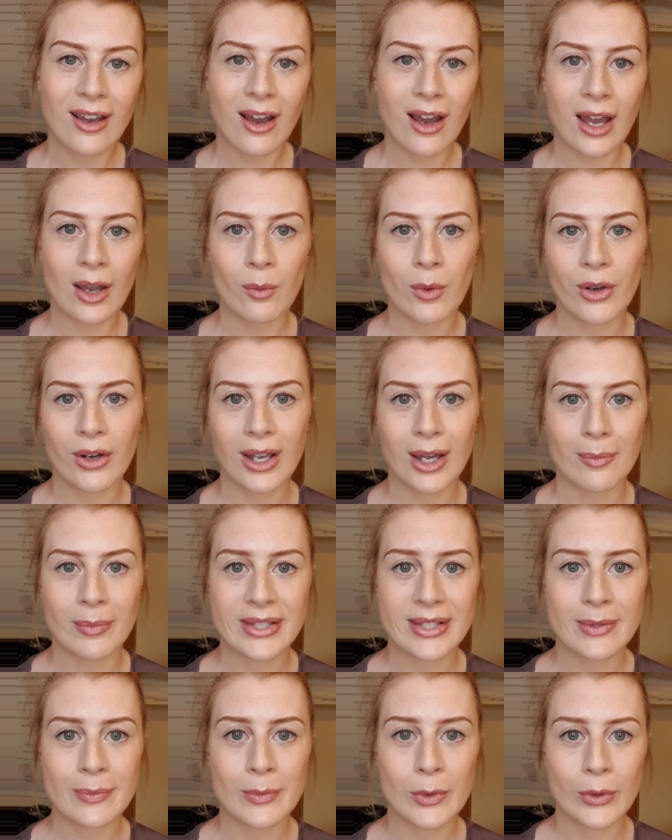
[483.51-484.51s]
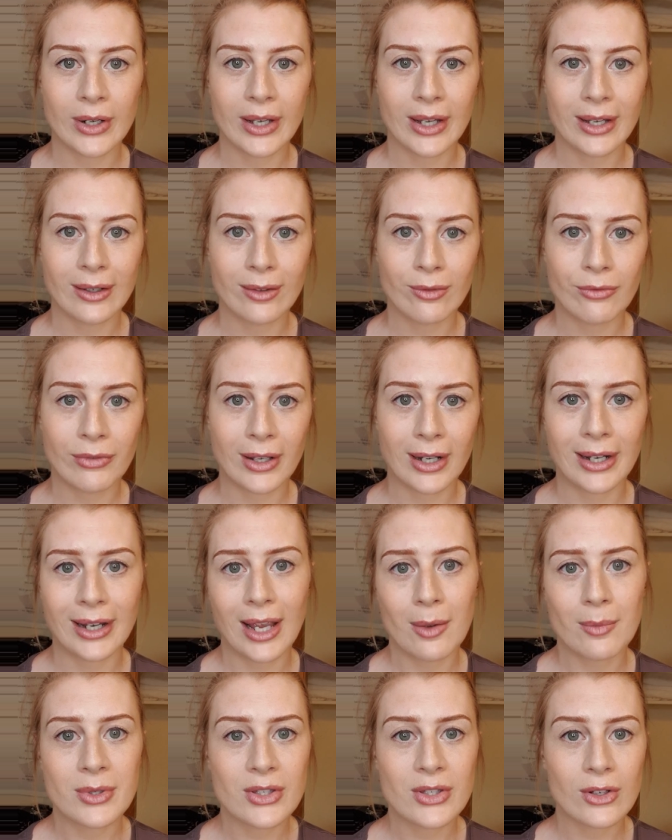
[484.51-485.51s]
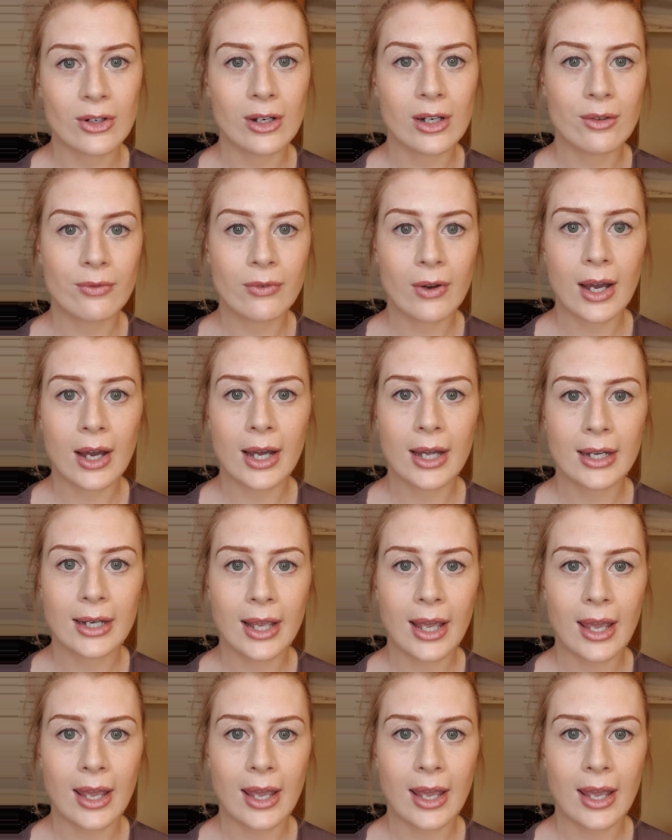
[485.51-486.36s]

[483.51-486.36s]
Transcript: I woke up this morning feeling absolutely fine